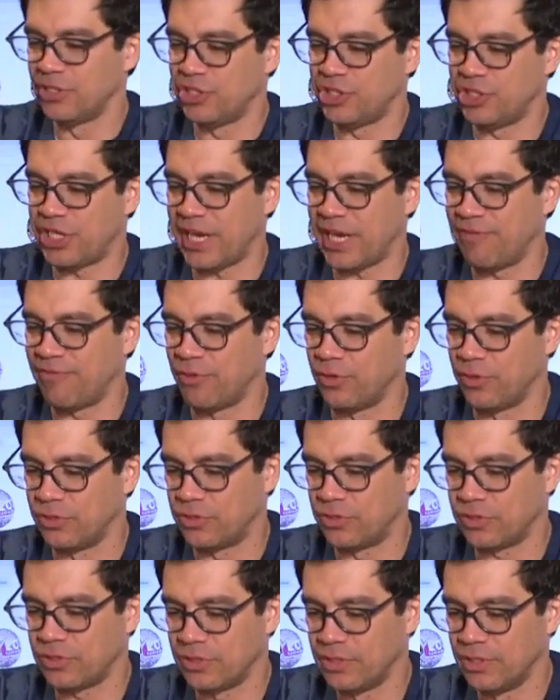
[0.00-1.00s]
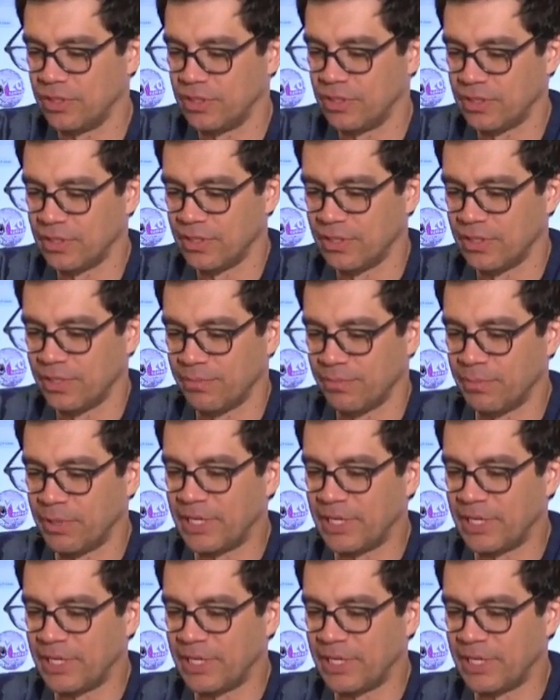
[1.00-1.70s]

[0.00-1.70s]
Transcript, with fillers: Yeah. Shavers. YouTube.